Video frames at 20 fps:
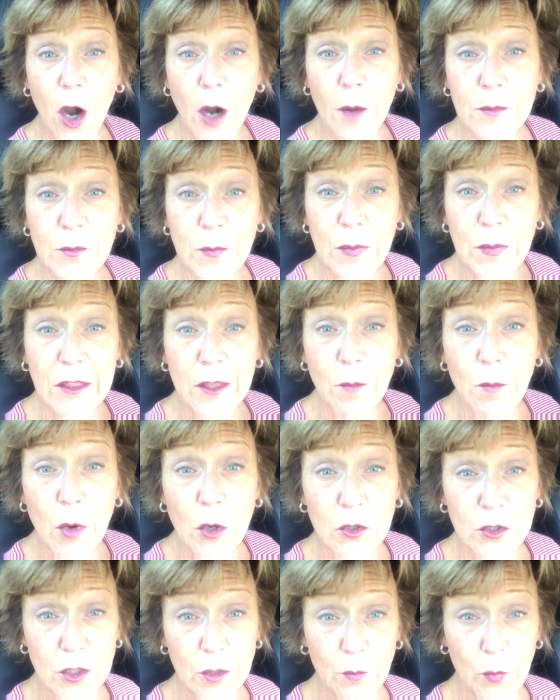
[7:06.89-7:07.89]
carbs being the
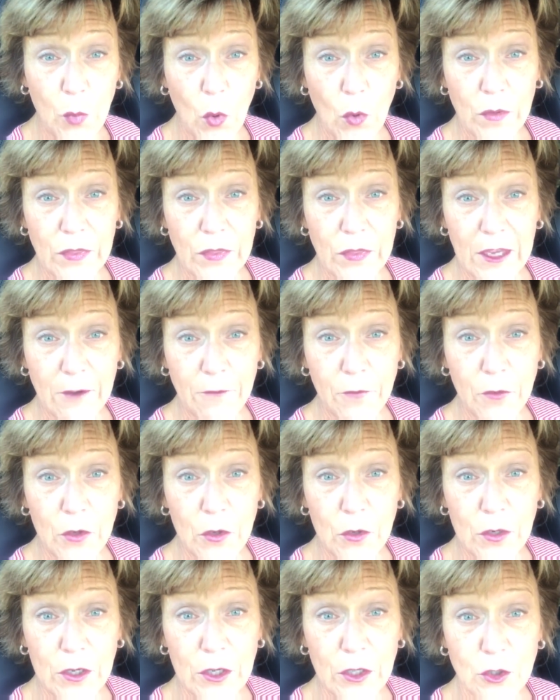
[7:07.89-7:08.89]
most important thing
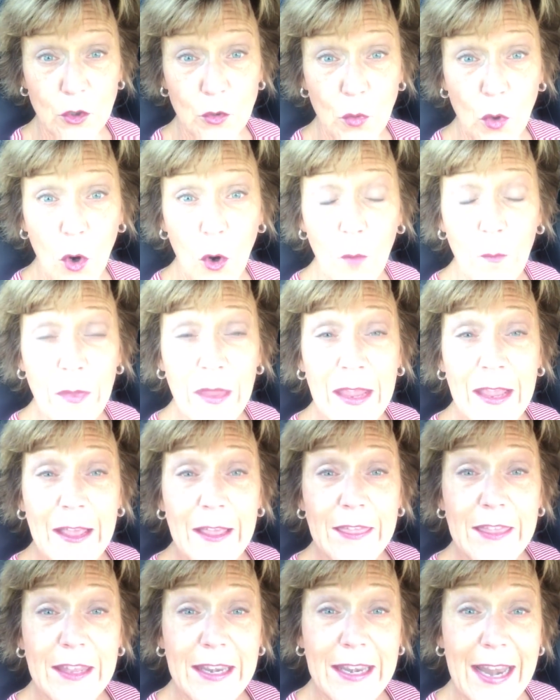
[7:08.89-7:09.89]
for you to control.
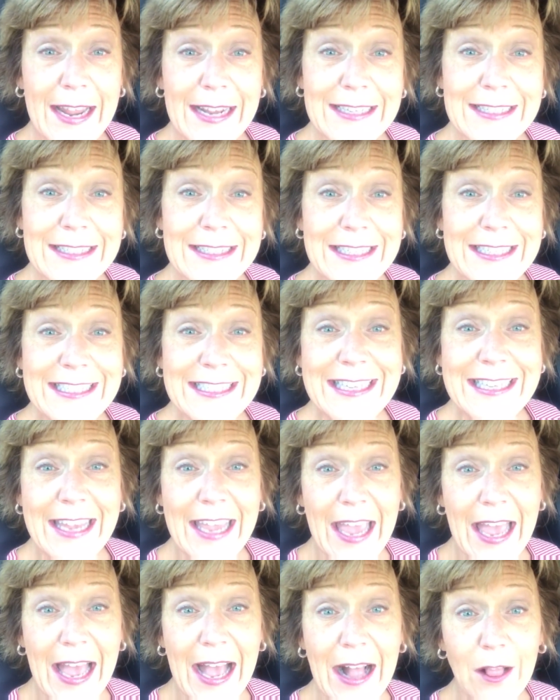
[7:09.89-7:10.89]
The next C is
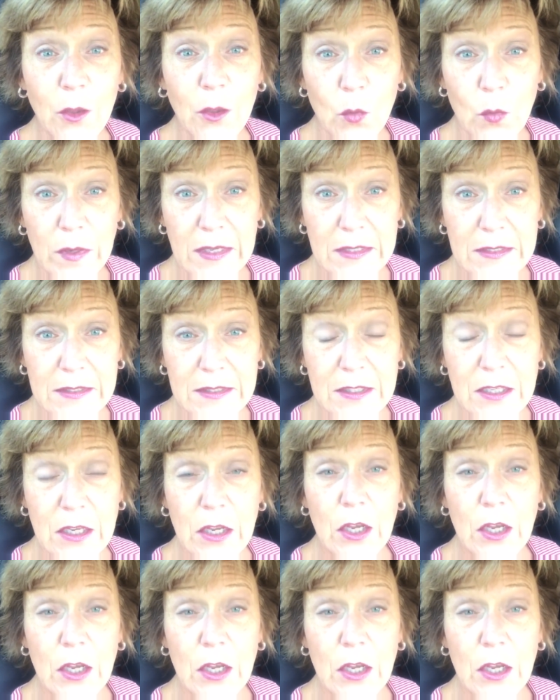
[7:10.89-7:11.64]
calories.